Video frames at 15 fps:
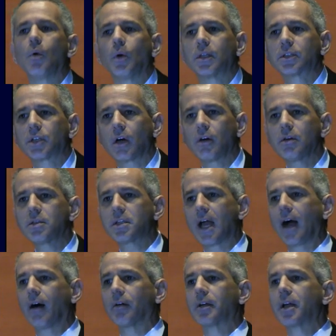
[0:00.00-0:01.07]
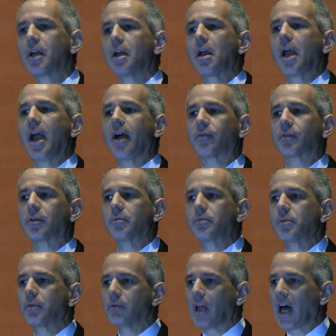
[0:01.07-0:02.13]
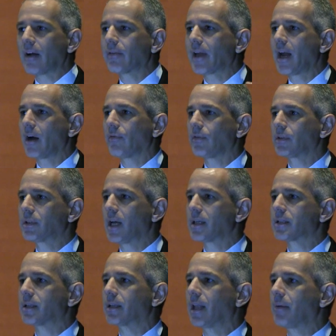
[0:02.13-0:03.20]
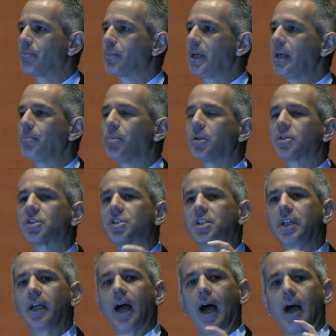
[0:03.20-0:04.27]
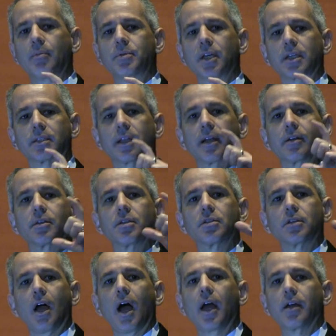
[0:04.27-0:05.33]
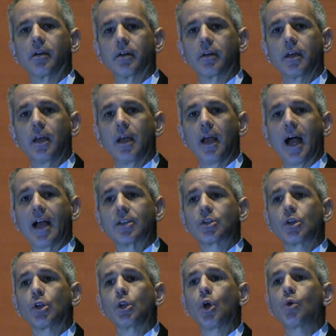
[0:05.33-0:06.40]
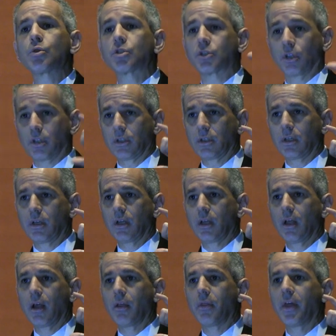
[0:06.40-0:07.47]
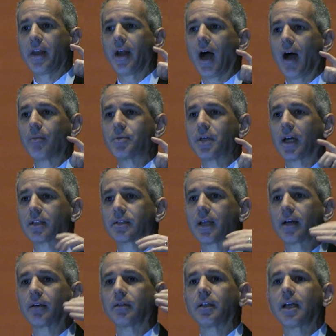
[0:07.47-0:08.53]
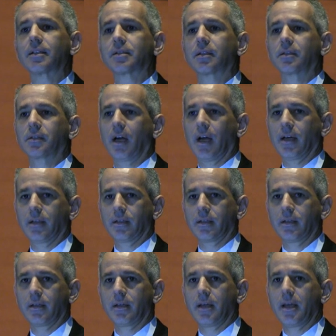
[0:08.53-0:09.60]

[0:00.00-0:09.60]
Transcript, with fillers: Well, it turns out, after a lot of careful testing, that people see objects that are desired as closer than objects that are less desired.